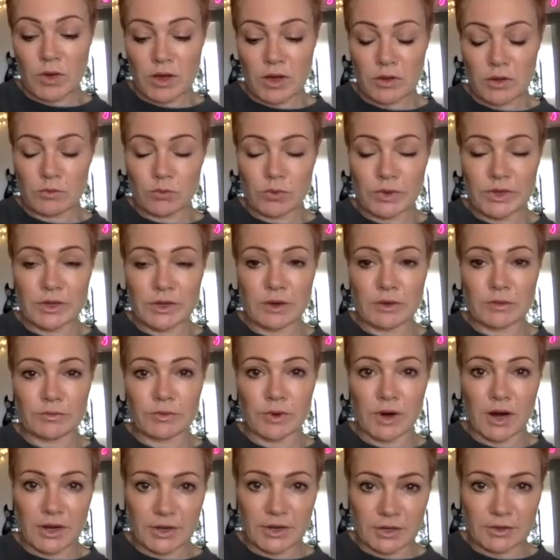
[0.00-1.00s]
Well, we are
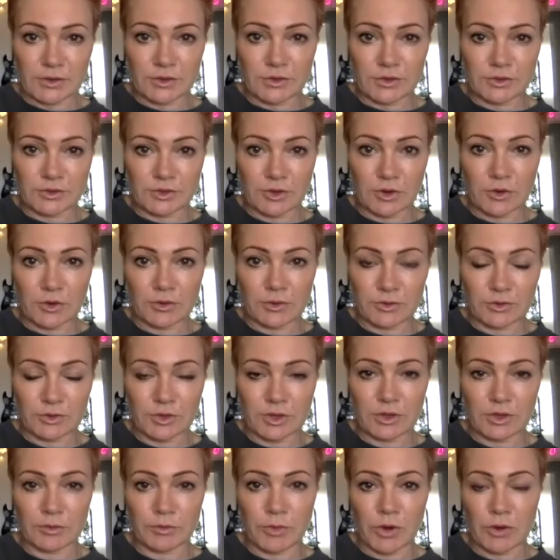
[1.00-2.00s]
writing new songs
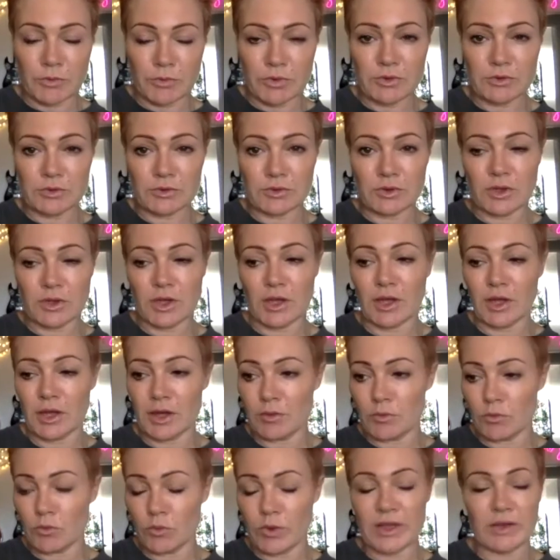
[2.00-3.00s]
at the moment.
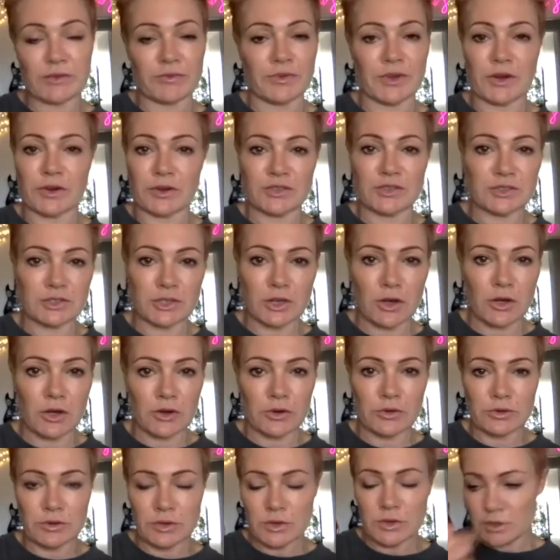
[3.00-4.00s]
Uh, we are very
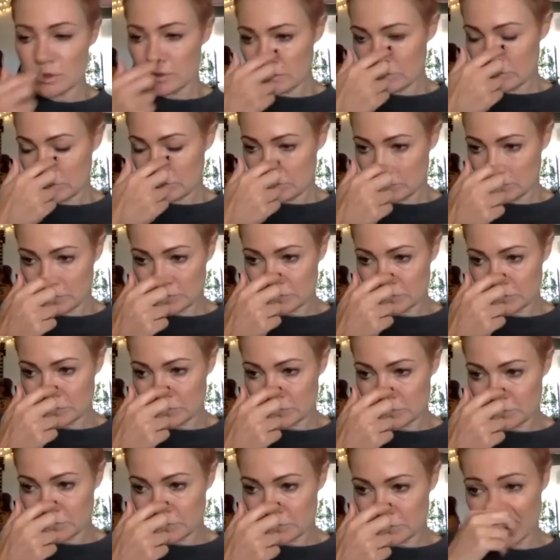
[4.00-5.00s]
slow,
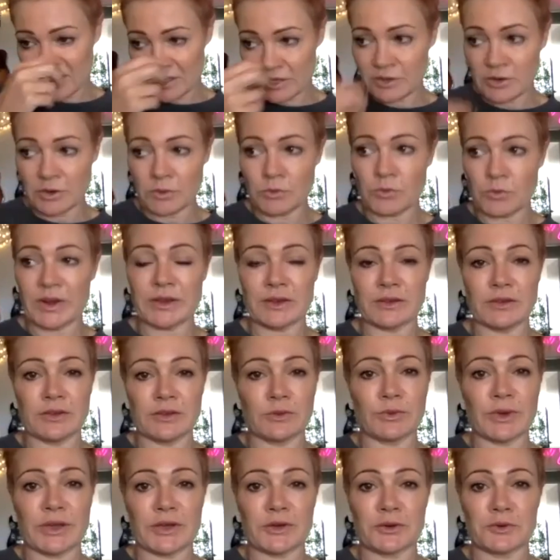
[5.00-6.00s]
so I don't know
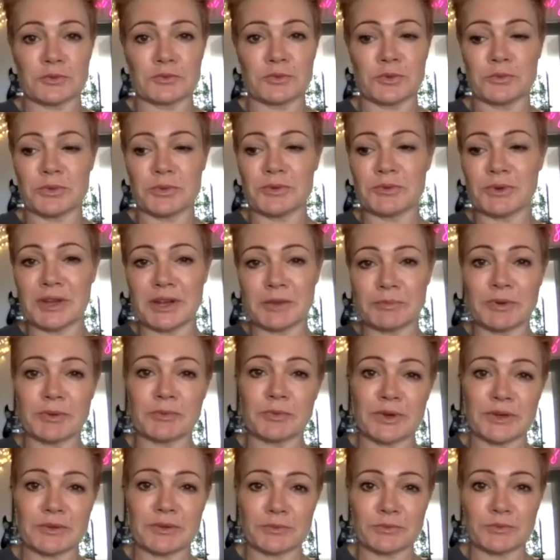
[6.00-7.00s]
when the record will be ready,
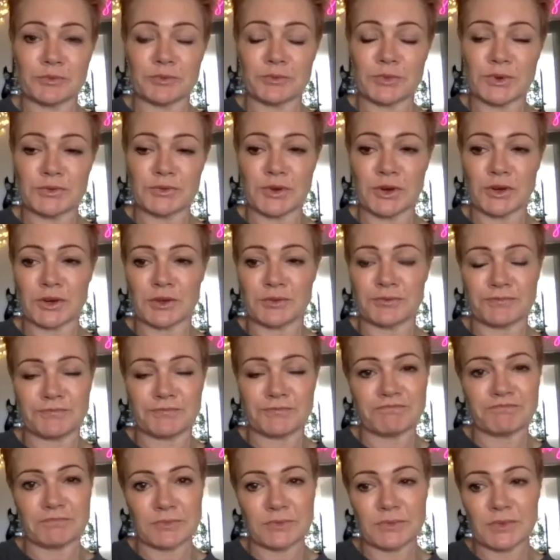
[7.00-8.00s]
but we've we've got a
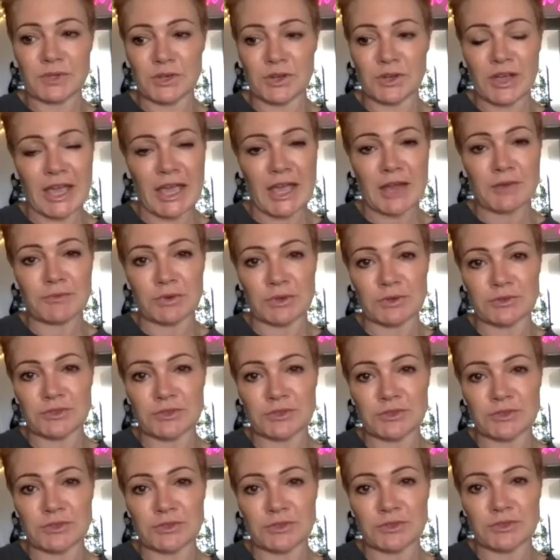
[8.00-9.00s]
you know, handful of
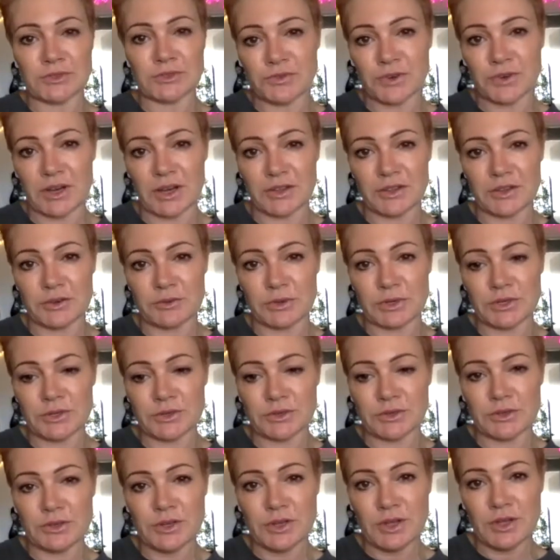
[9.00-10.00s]
songs so far. They're really
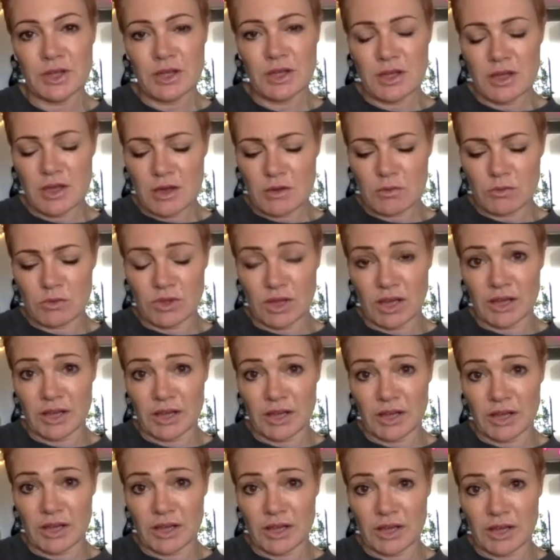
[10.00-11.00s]
good. Well, I
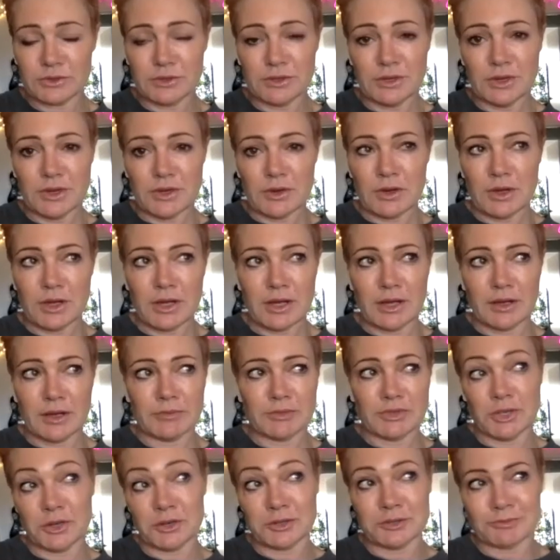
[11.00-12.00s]
think they're really good.
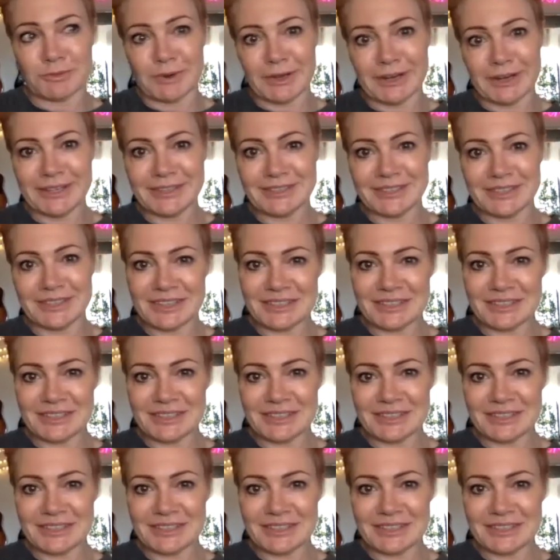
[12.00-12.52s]
Um, so does Ruddy.